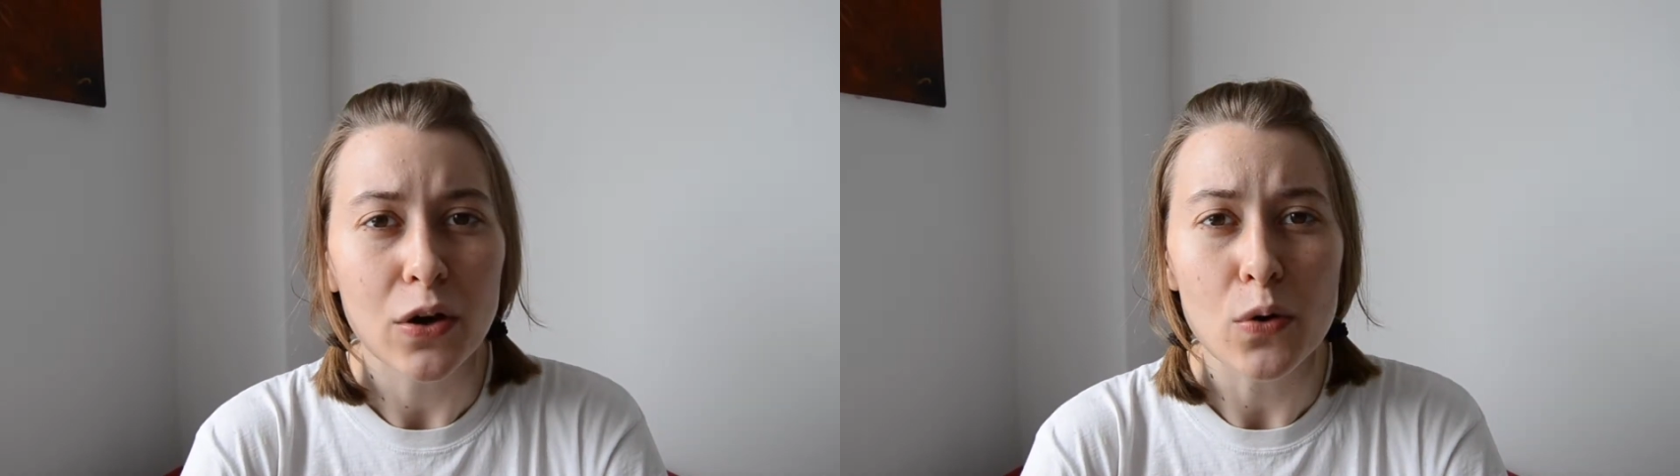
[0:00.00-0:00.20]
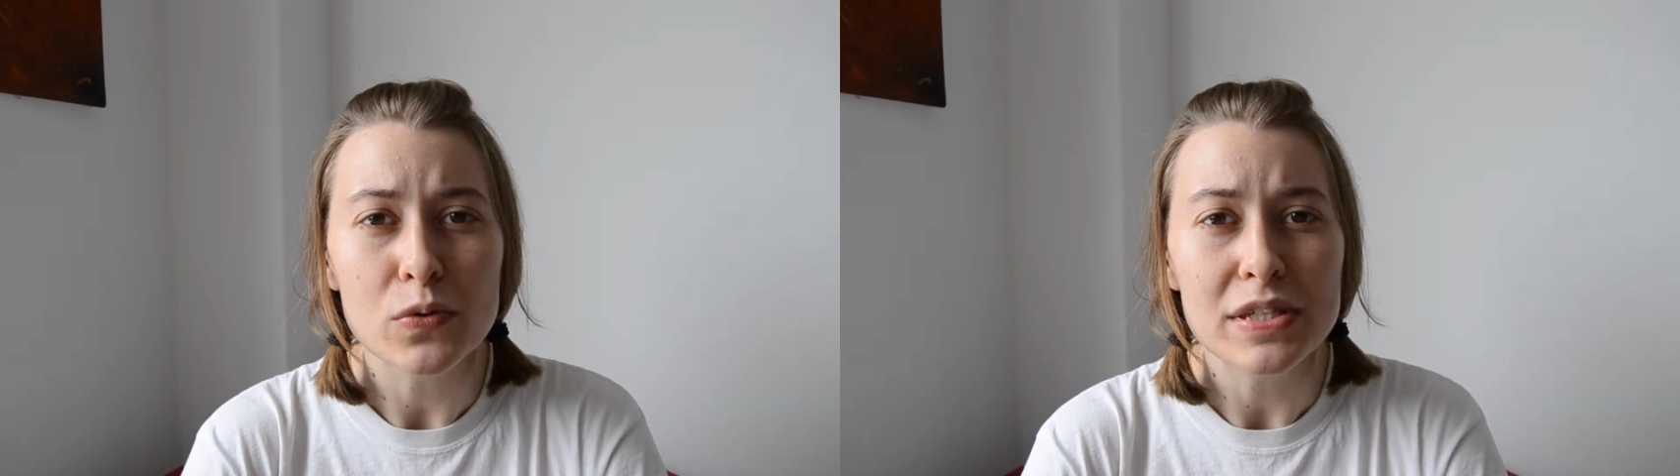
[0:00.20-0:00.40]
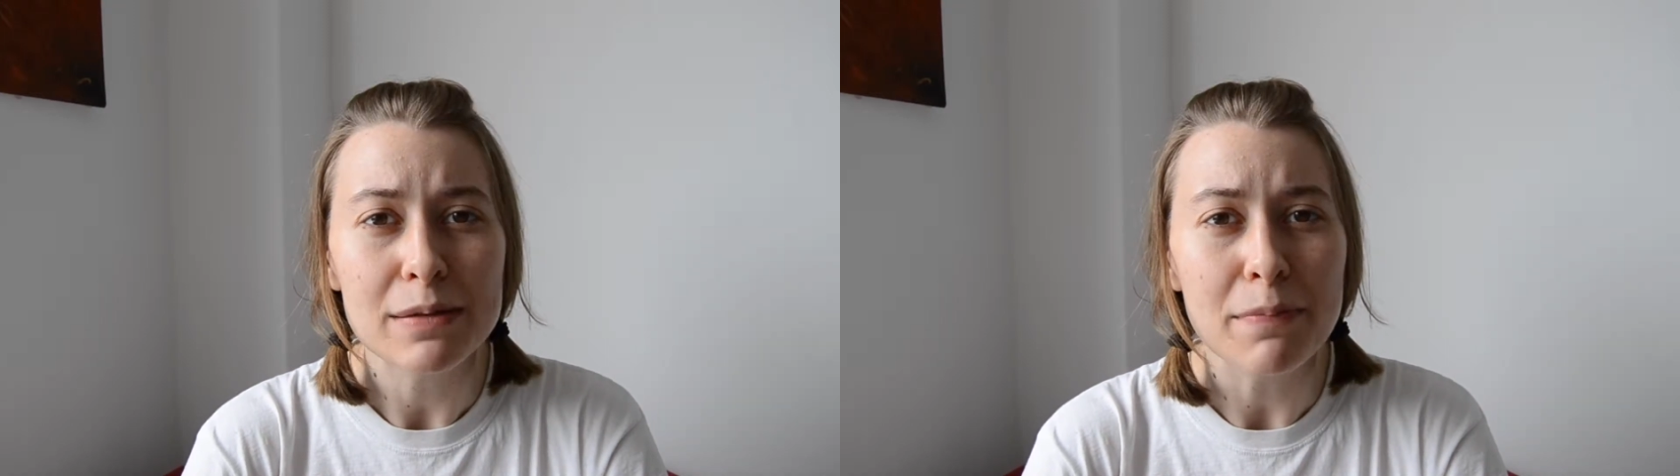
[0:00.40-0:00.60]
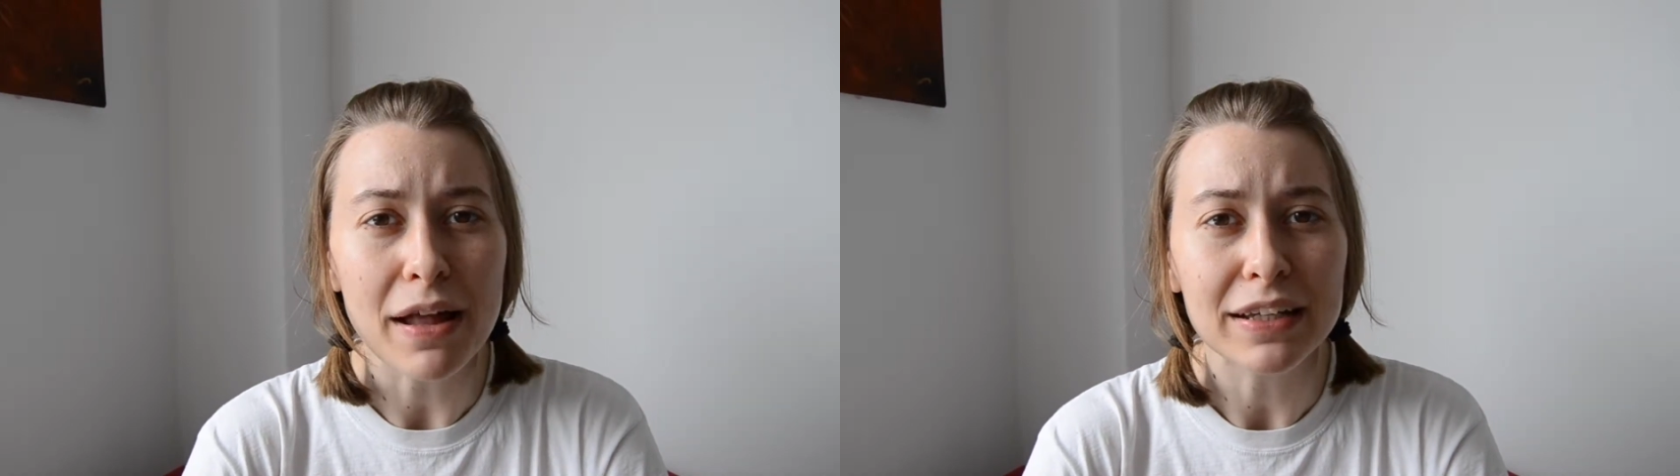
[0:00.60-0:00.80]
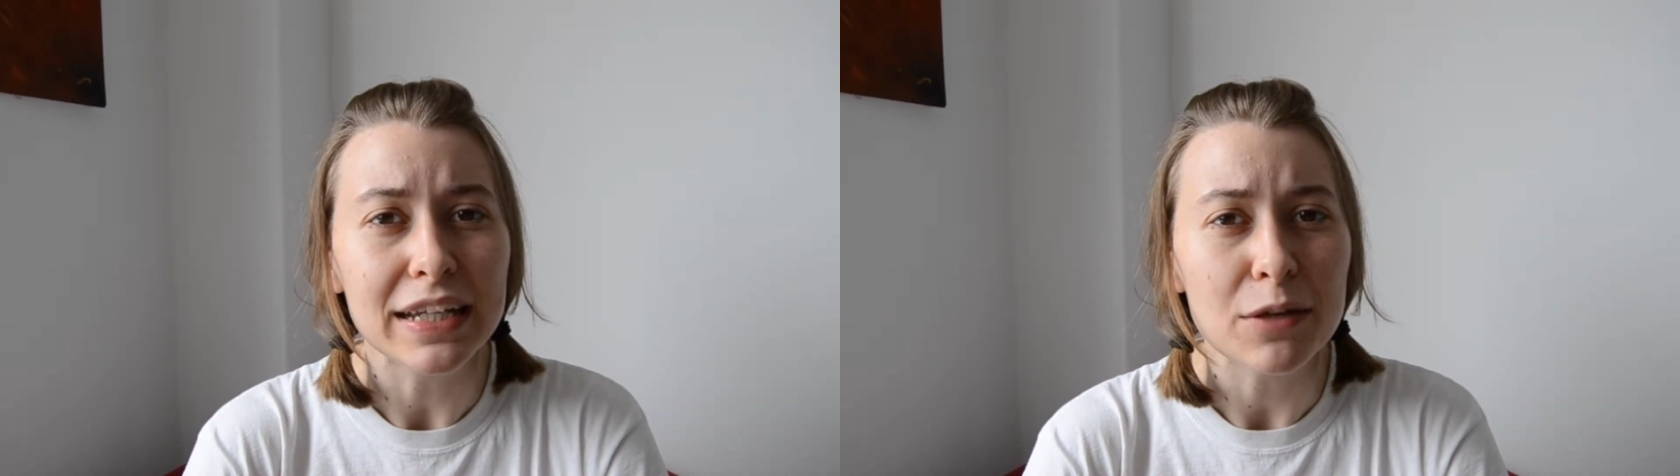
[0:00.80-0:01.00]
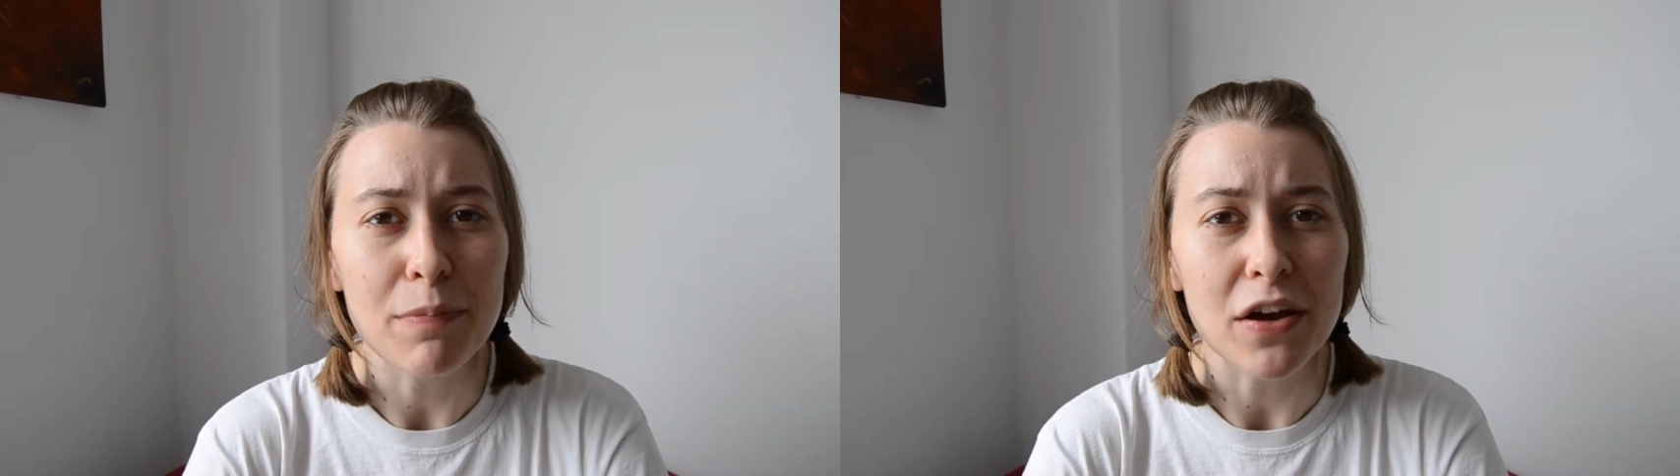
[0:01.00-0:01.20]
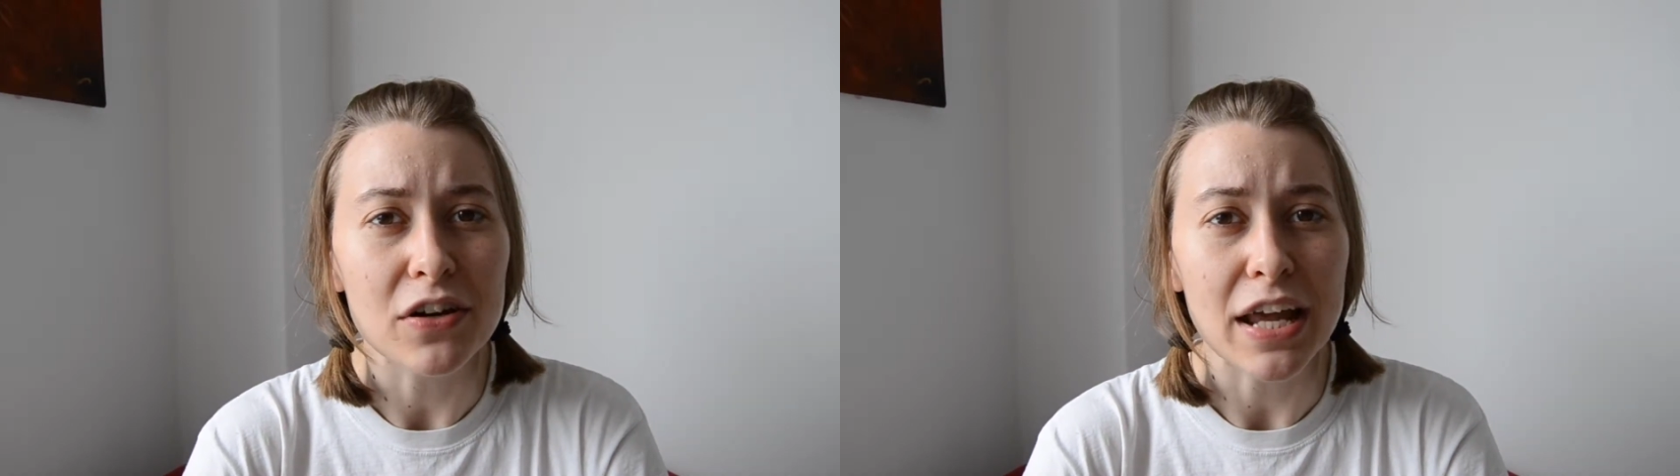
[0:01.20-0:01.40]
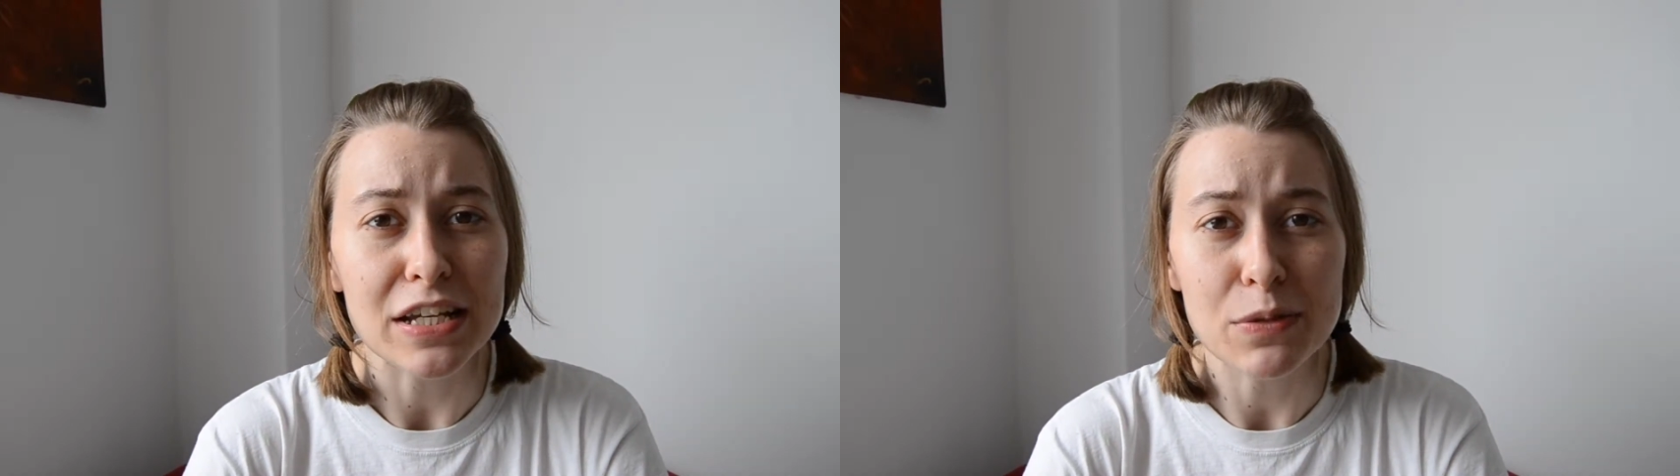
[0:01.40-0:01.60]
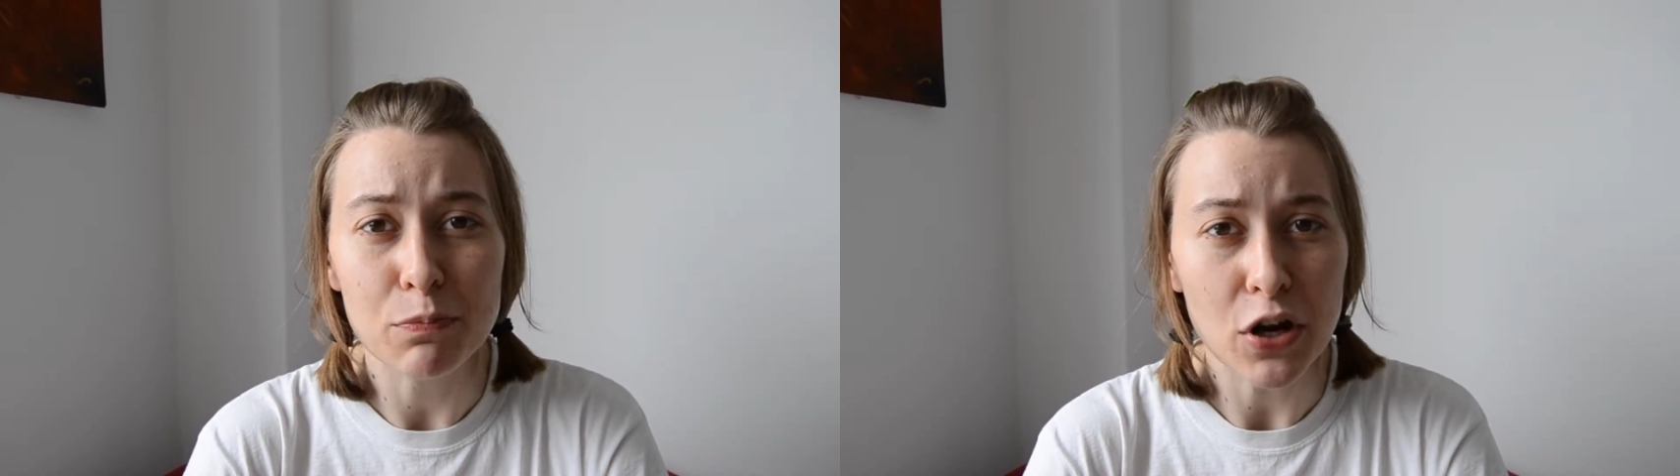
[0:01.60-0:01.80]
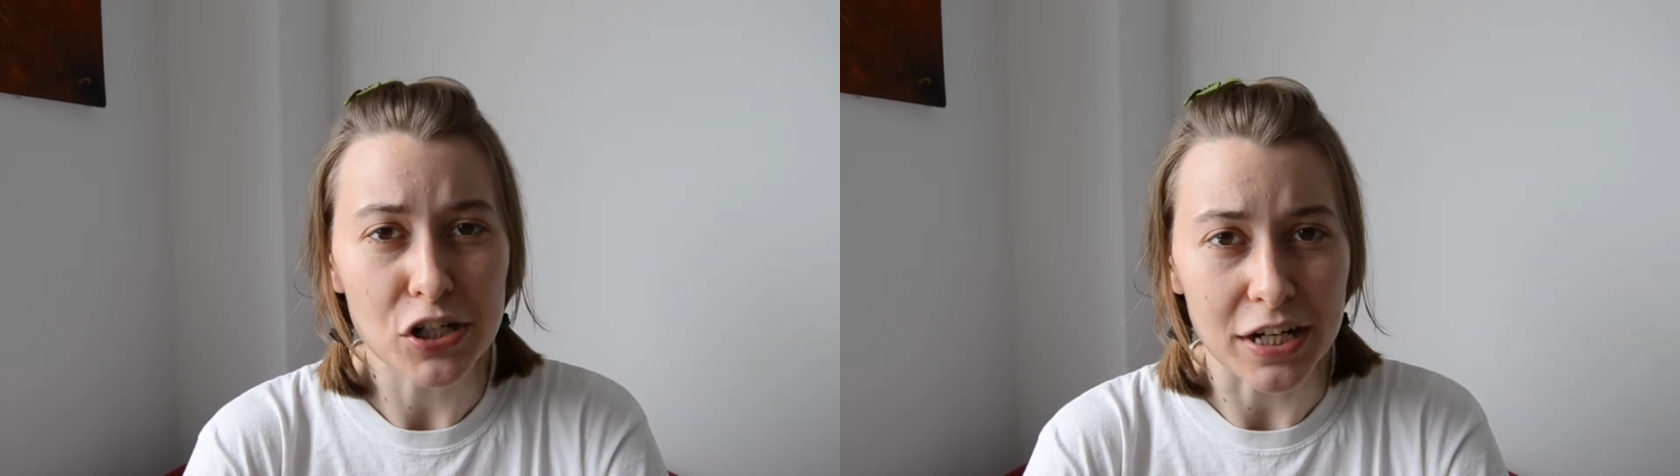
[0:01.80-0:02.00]
cozy balcony paradise
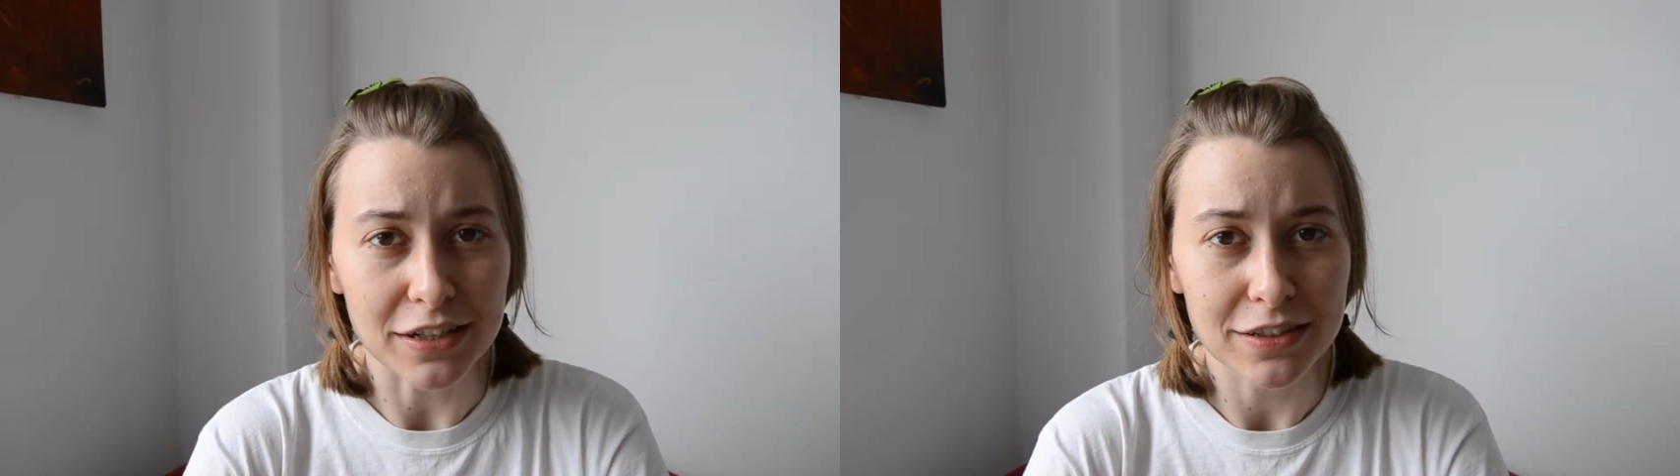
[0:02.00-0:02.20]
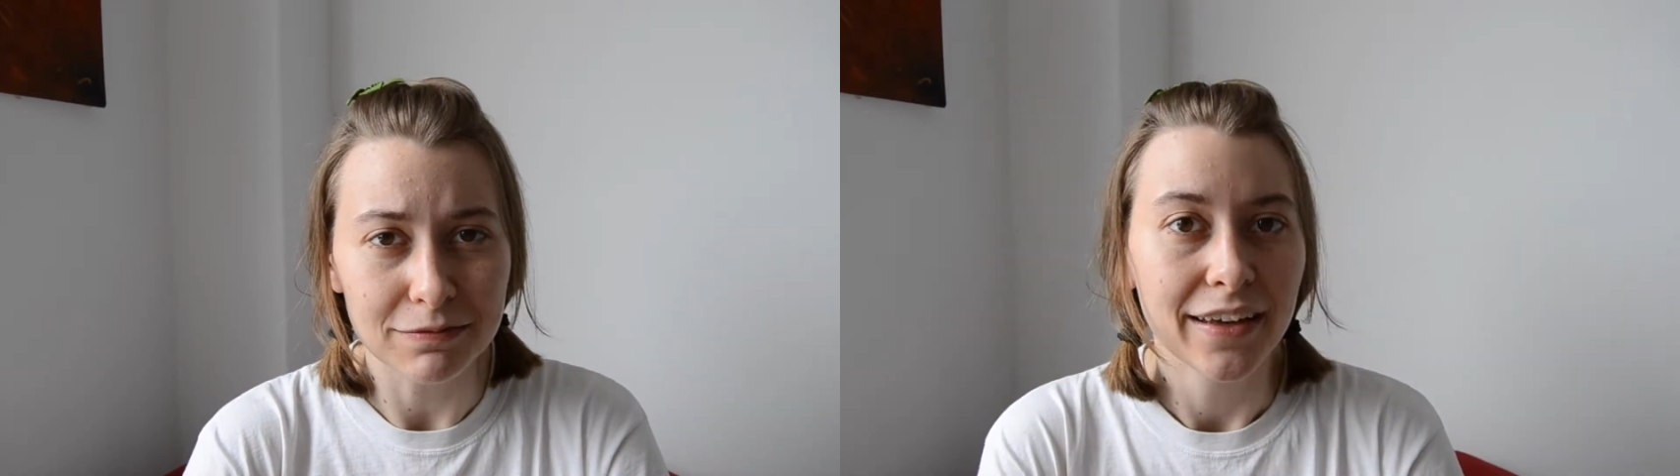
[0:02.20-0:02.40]
project.